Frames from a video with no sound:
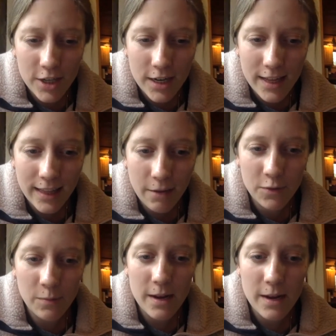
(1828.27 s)
I think that was
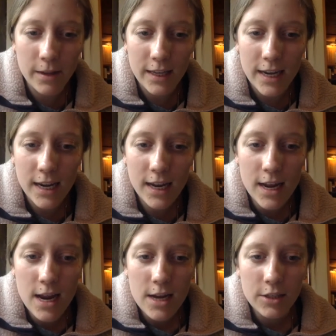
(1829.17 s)
from Emily.
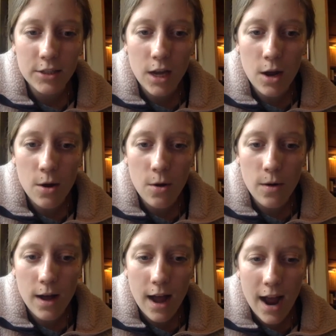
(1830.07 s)
So
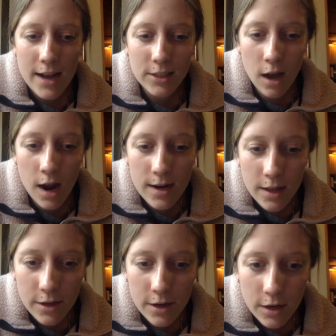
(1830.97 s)
I saw
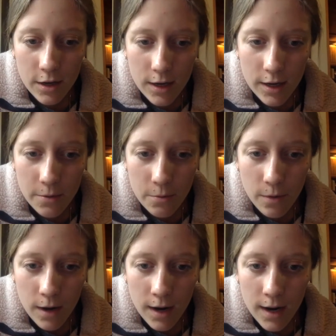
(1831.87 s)
another good
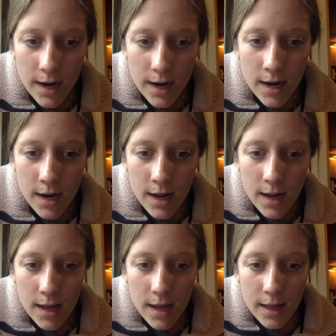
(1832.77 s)
one
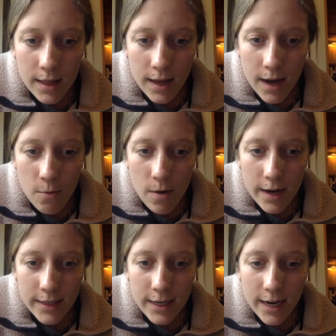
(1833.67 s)
that I wanted
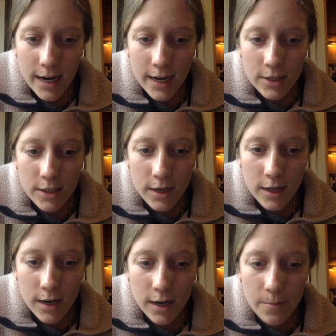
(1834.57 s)
to
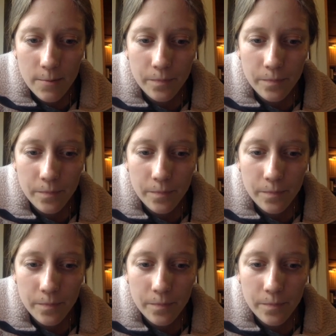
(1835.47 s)
answer.